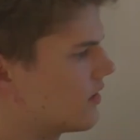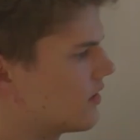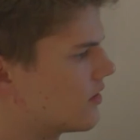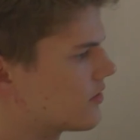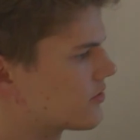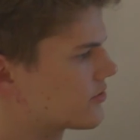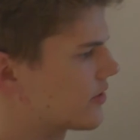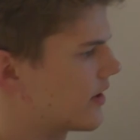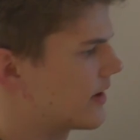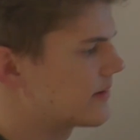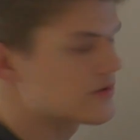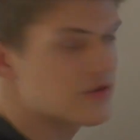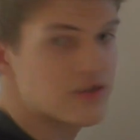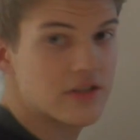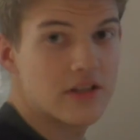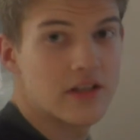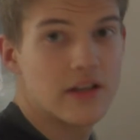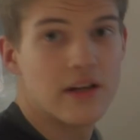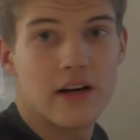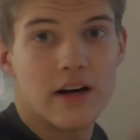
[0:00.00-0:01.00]
So I'm just
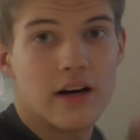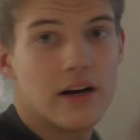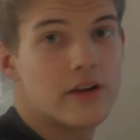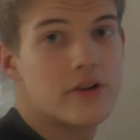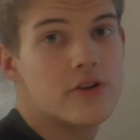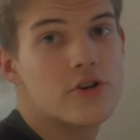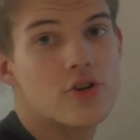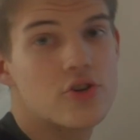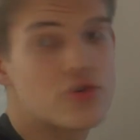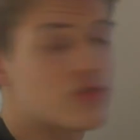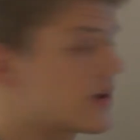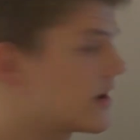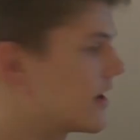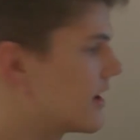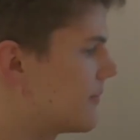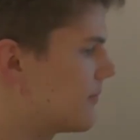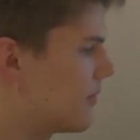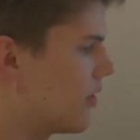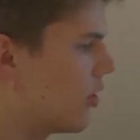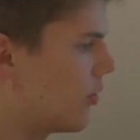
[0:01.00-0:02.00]
gonna straight
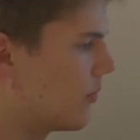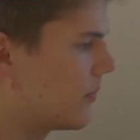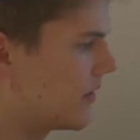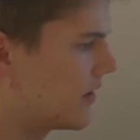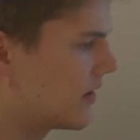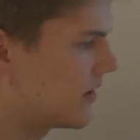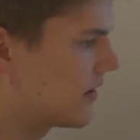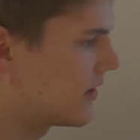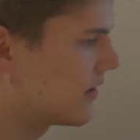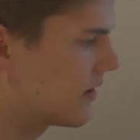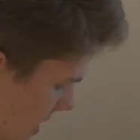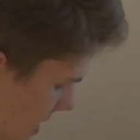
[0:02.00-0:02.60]
up open